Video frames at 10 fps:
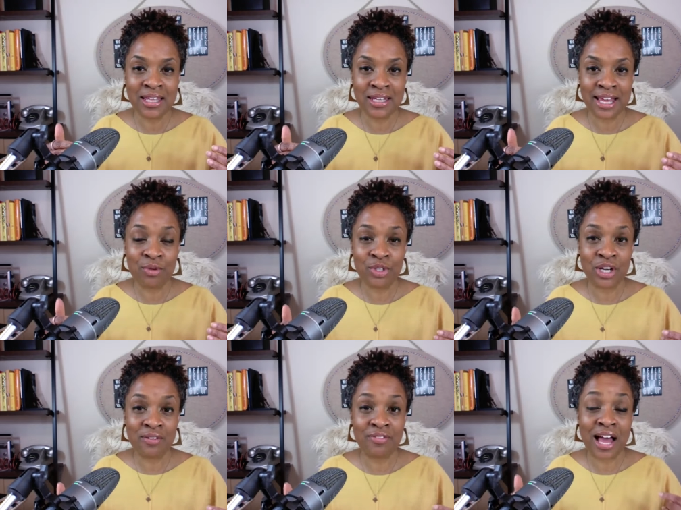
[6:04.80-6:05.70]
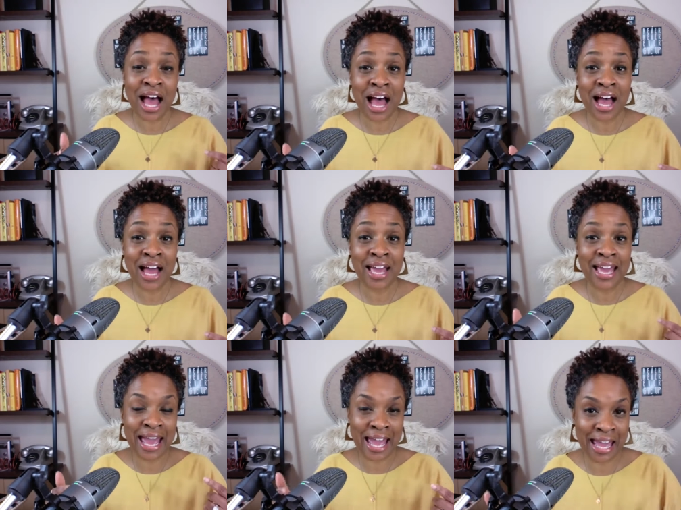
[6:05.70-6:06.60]
the language of
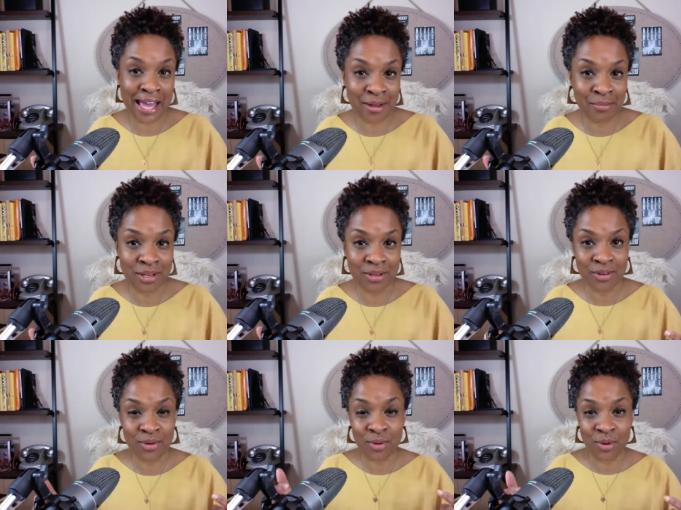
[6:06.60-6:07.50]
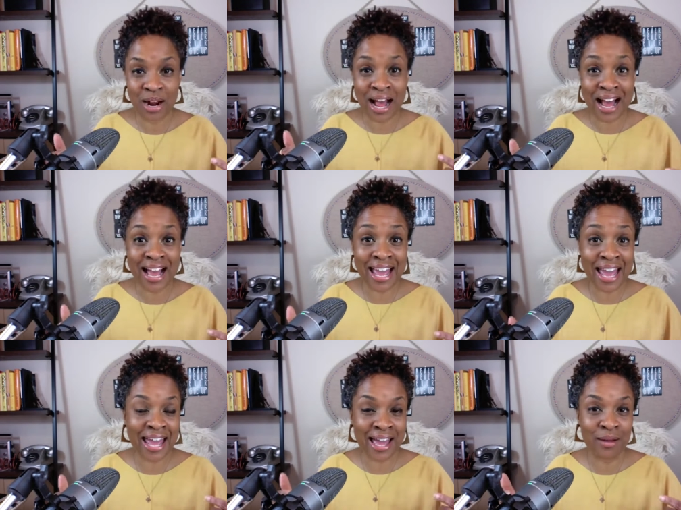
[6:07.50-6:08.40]
I am, or I
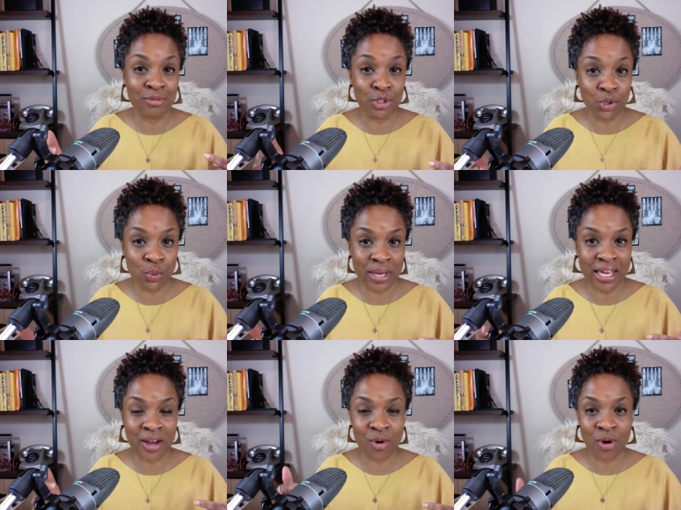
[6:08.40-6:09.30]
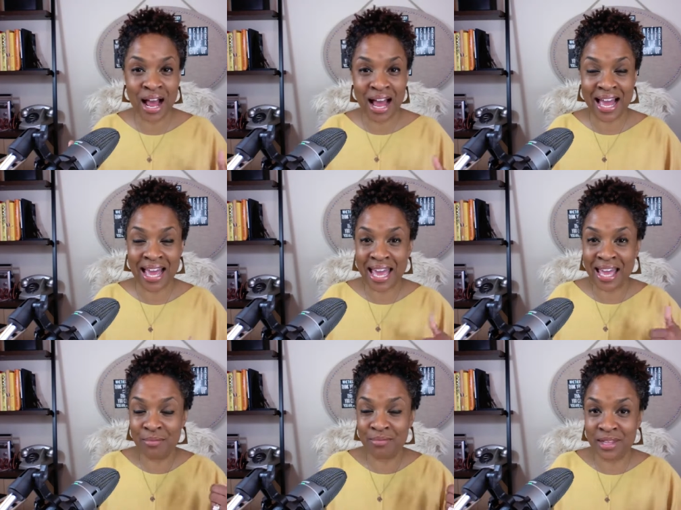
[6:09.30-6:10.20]
am doing, or I
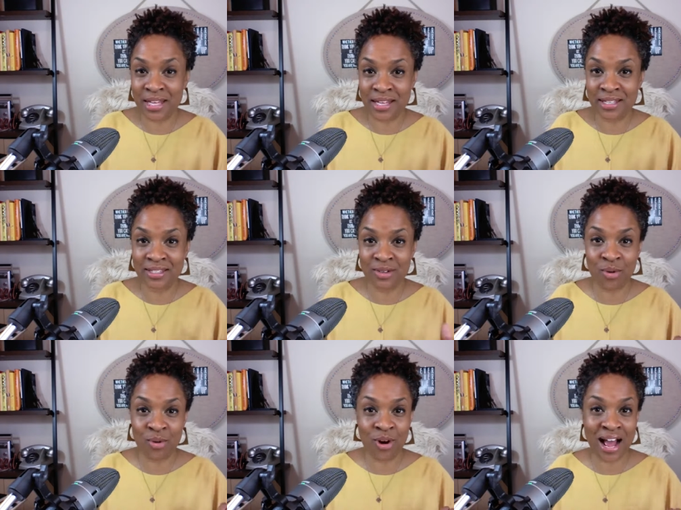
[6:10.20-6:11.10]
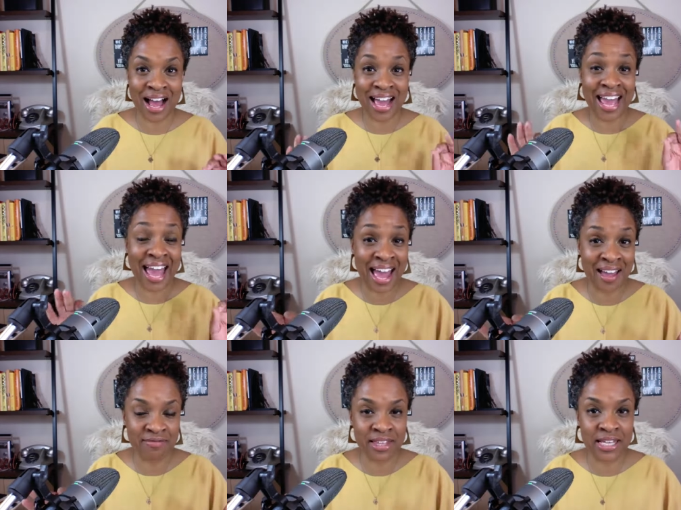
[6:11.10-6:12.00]
am this, or I
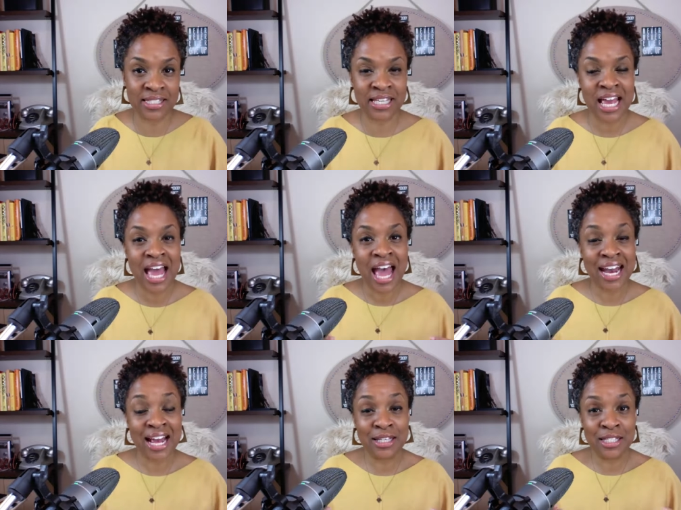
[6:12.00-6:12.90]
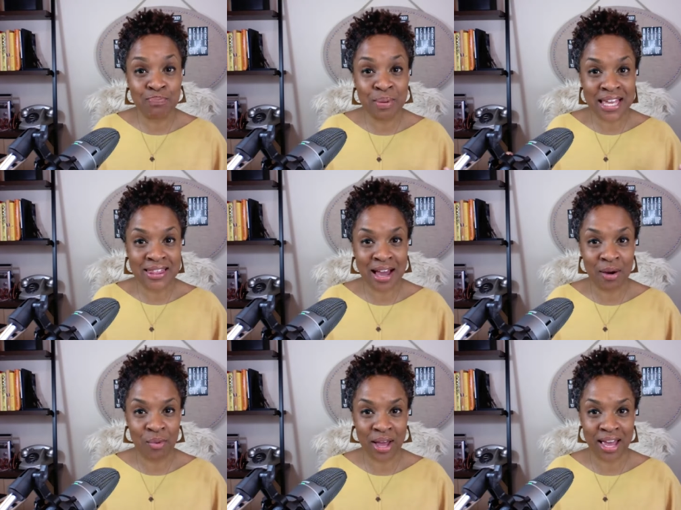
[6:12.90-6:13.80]
have this. And I speak
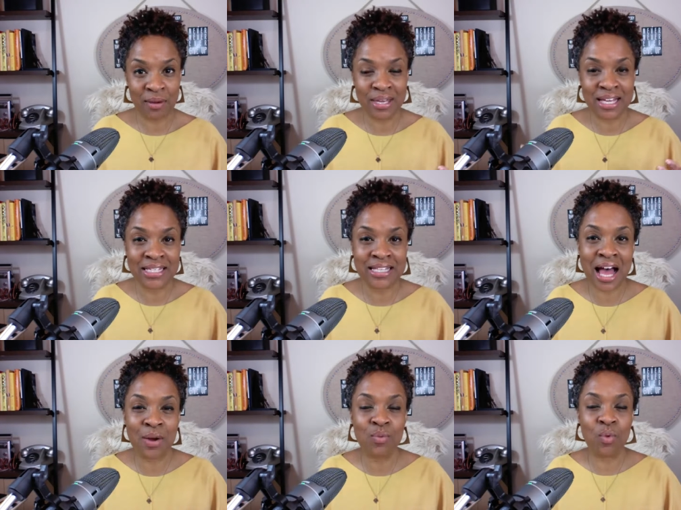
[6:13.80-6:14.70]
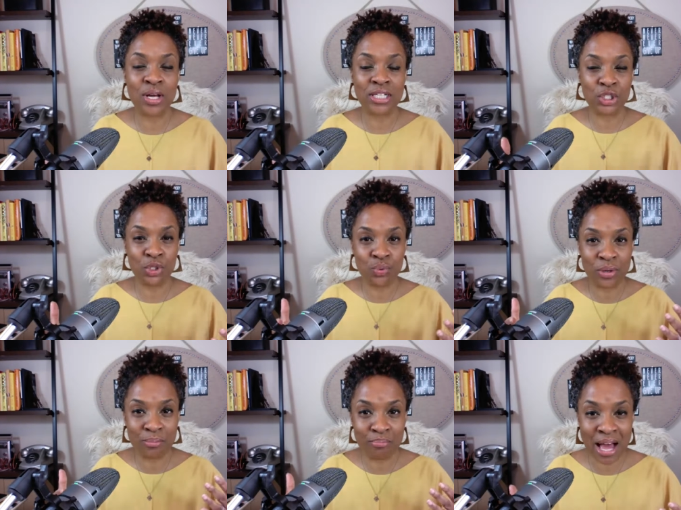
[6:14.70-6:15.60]
that way because I want to
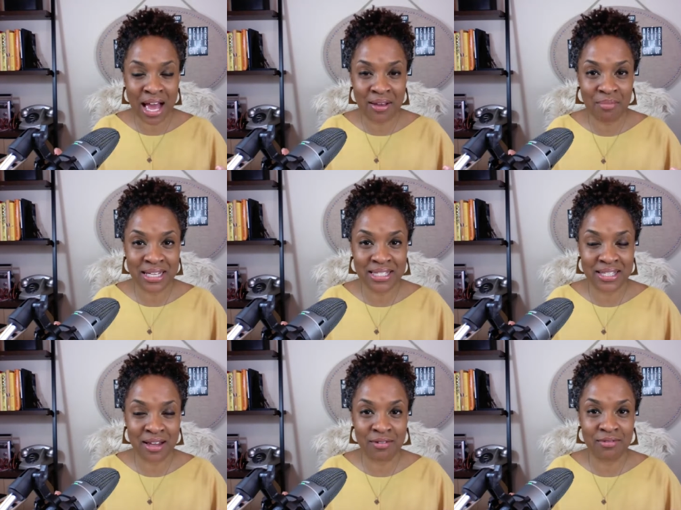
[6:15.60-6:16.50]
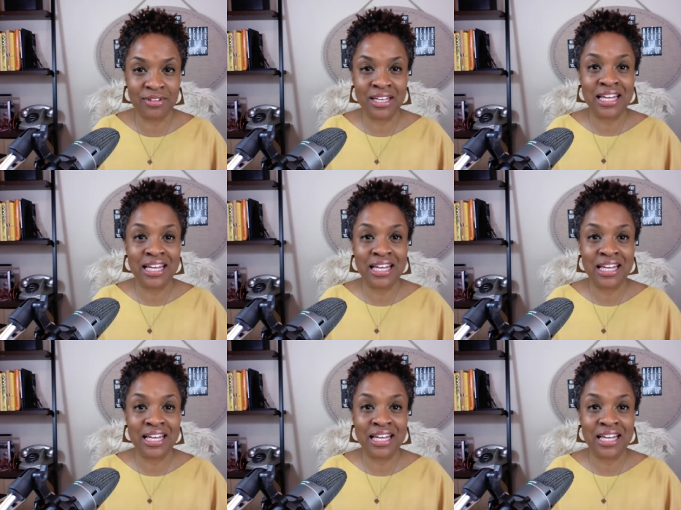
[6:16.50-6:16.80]
remind myself